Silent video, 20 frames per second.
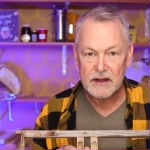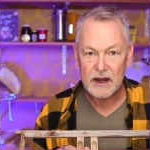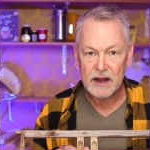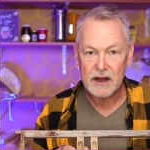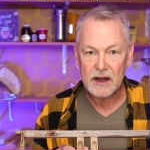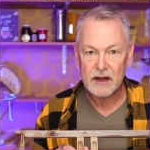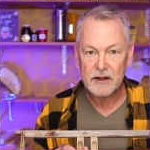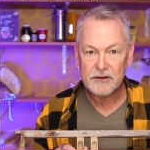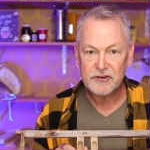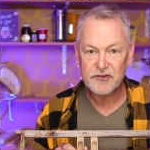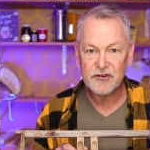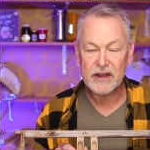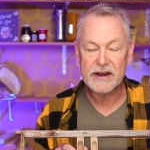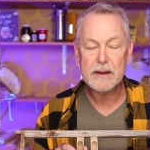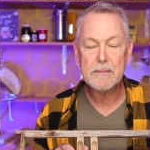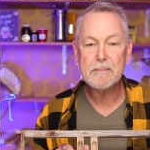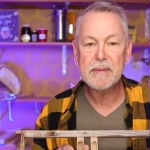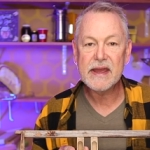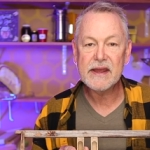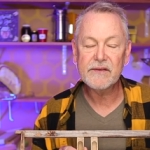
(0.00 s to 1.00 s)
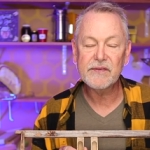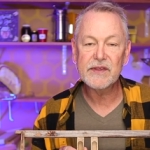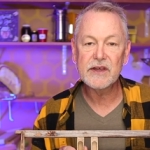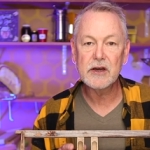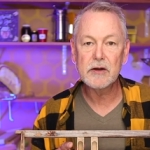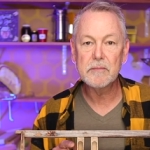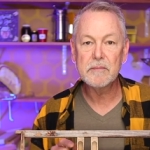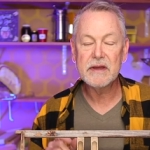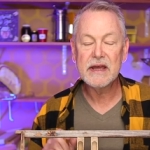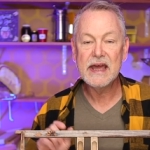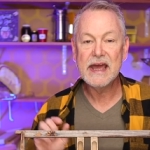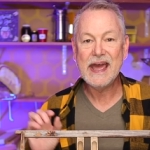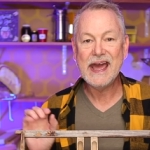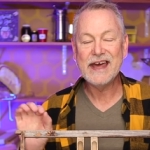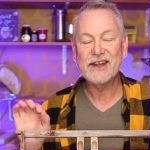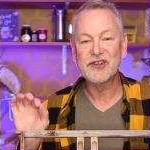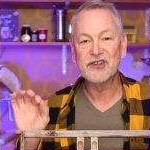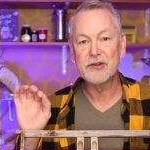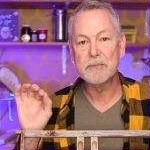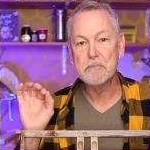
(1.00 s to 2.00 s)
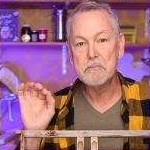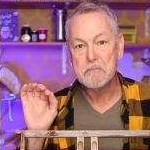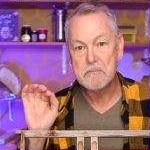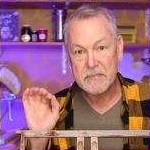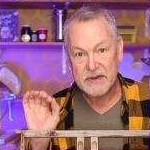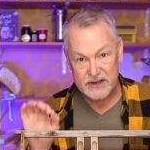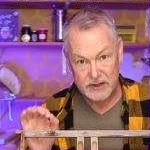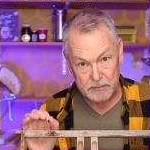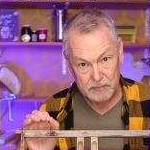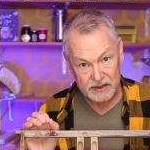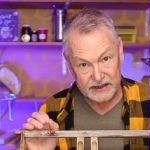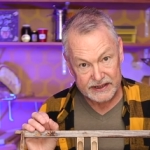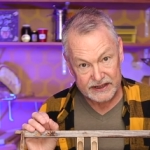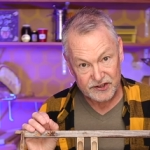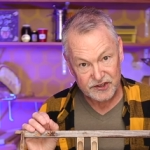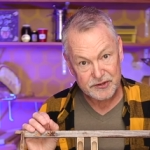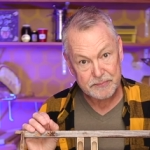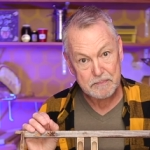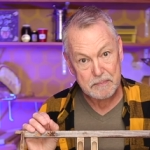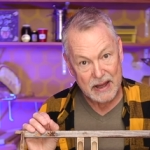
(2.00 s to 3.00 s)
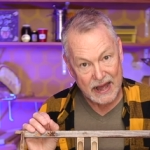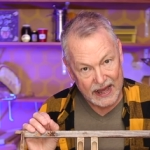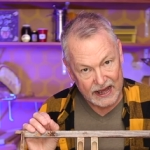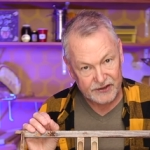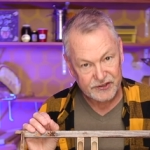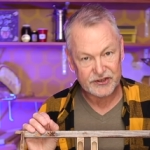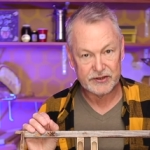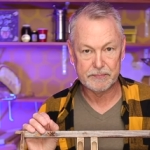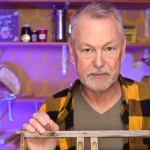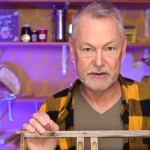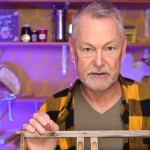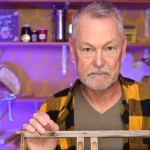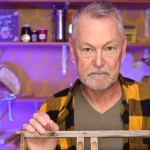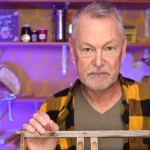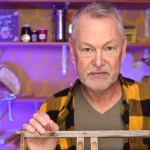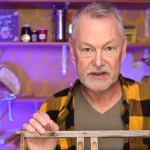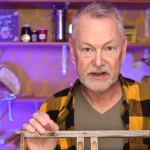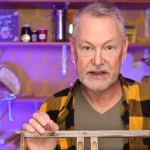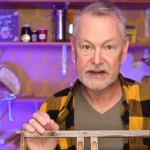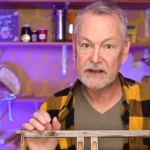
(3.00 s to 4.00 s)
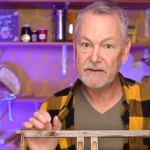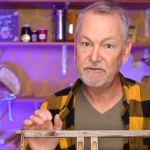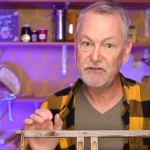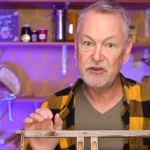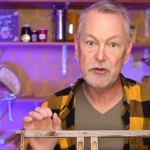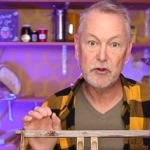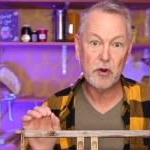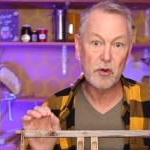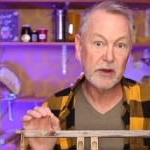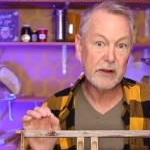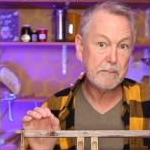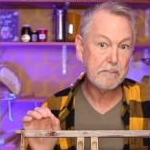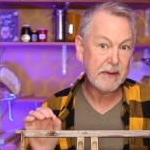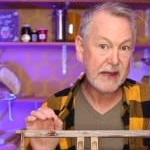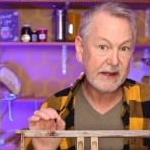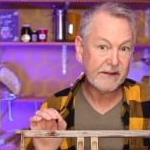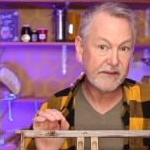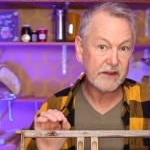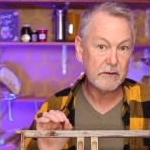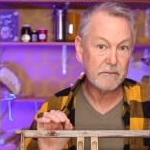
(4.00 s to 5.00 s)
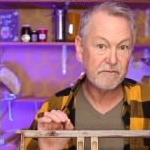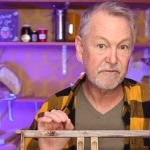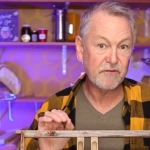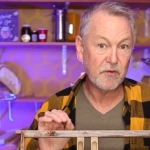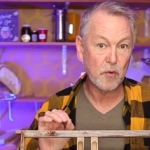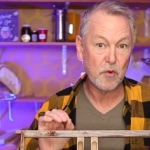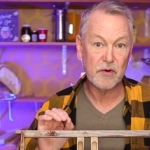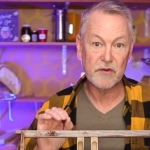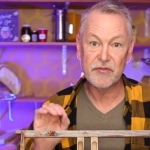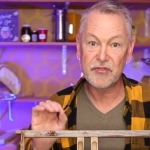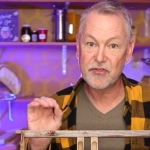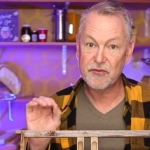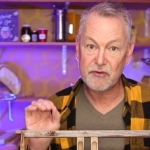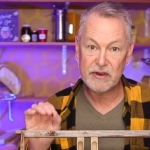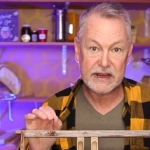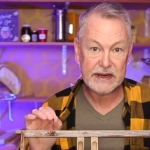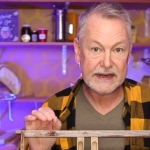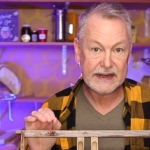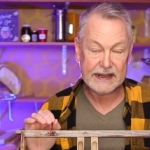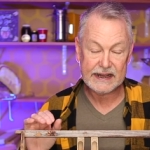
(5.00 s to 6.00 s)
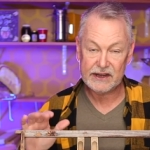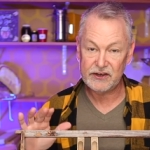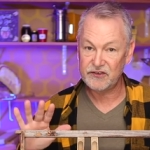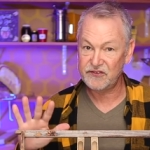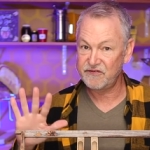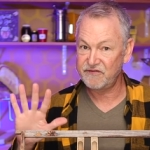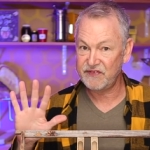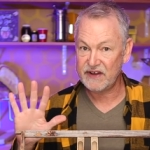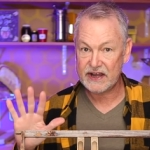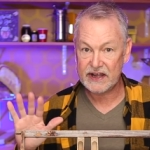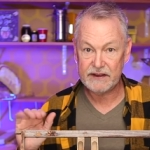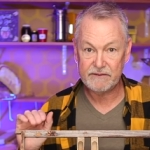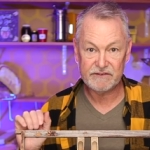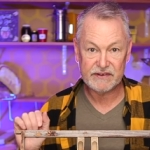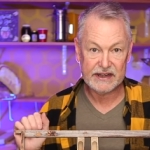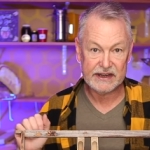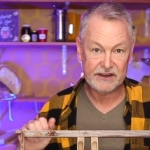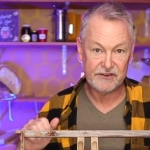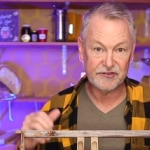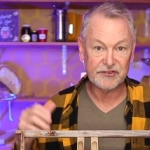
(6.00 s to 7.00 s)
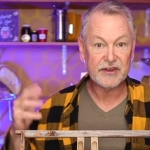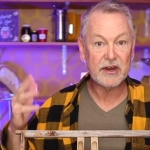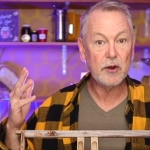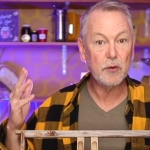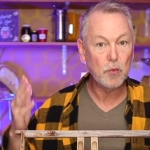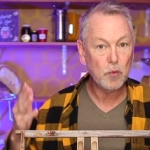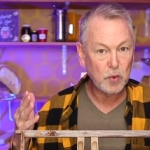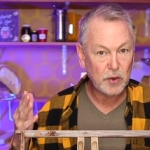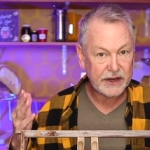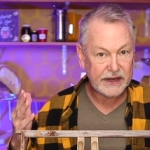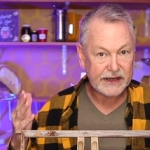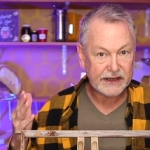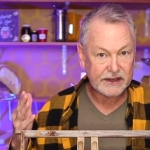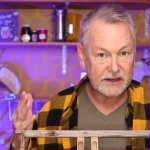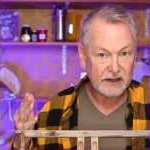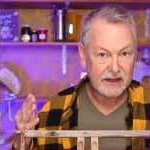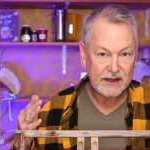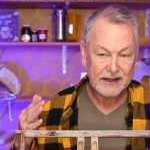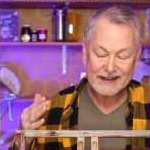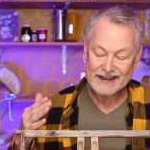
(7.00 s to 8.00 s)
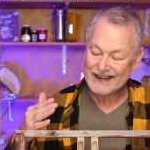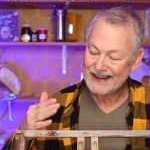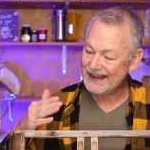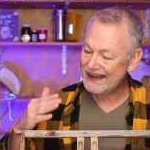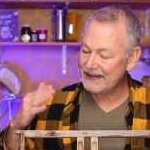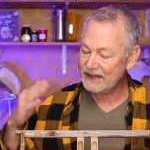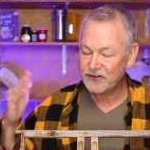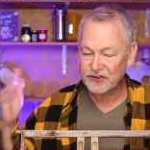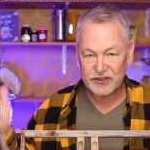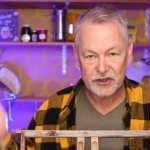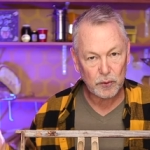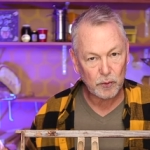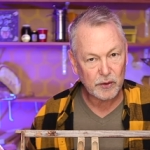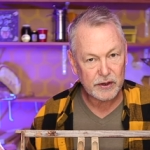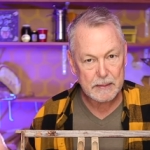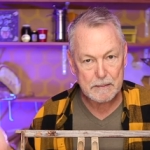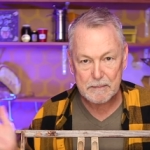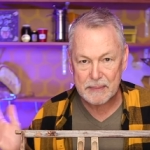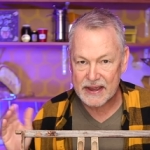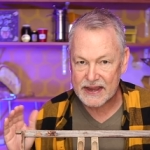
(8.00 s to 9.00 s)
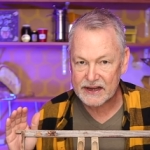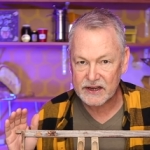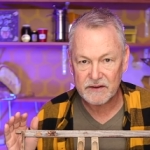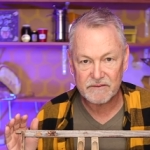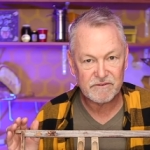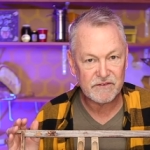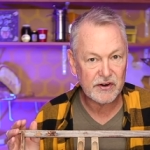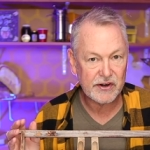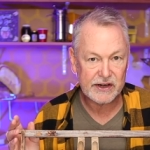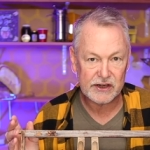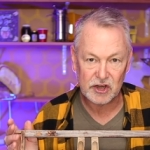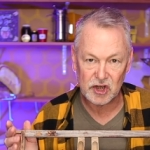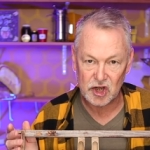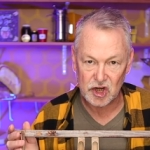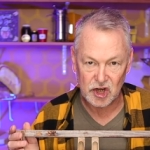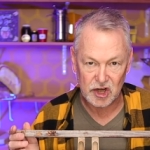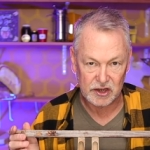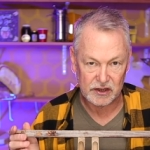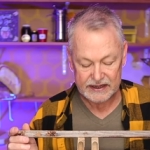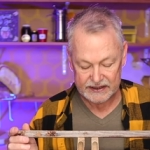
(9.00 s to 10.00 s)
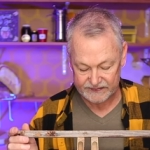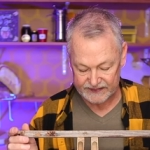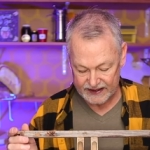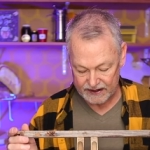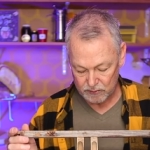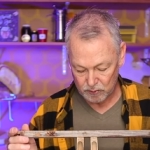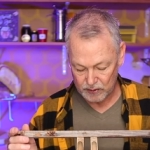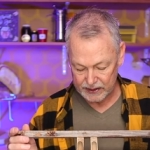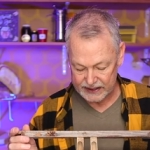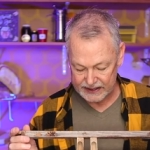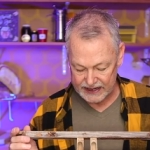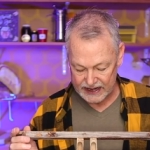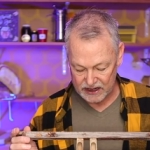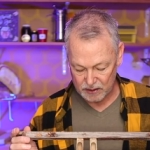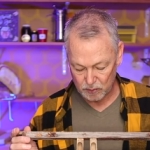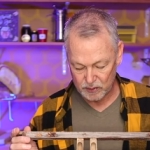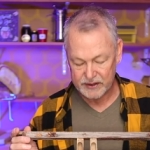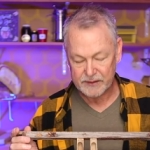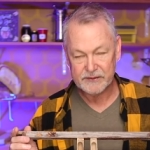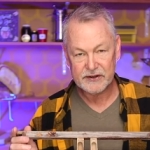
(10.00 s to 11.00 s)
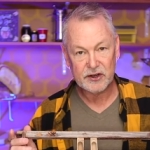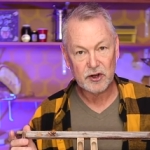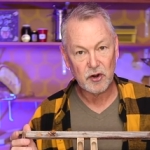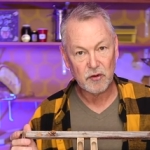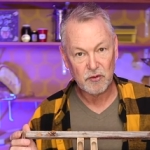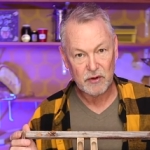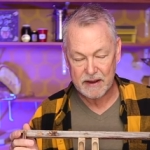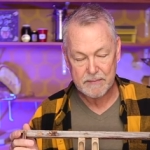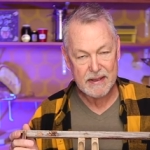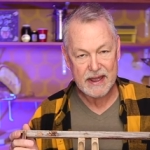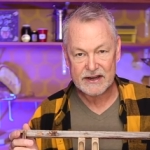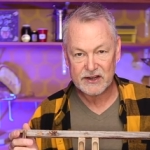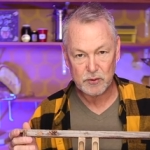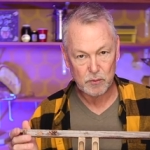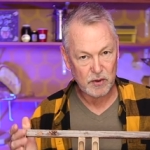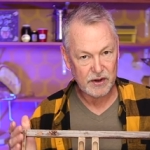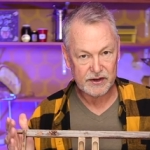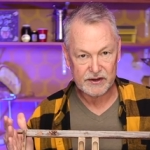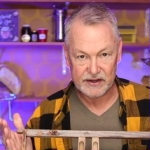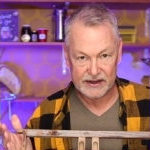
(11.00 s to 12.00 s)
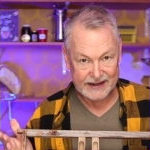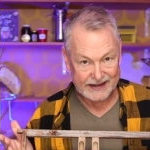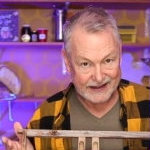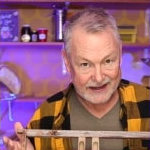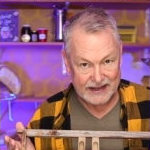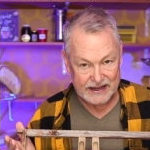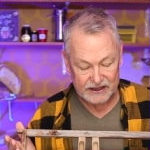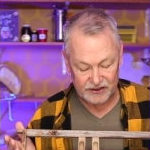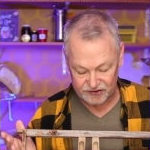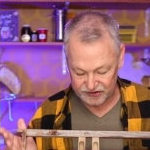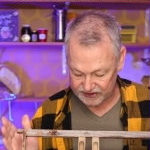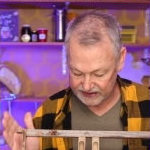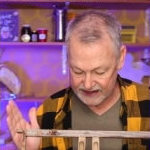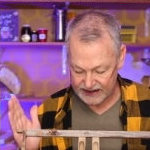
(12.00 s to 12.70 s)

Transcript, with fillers: Uh, try to bank them as minimally as possible. Like if you only bank them for three days, five days, a week, I just don't want to bank them very long. And that way I want them to go right back to work laying eggs.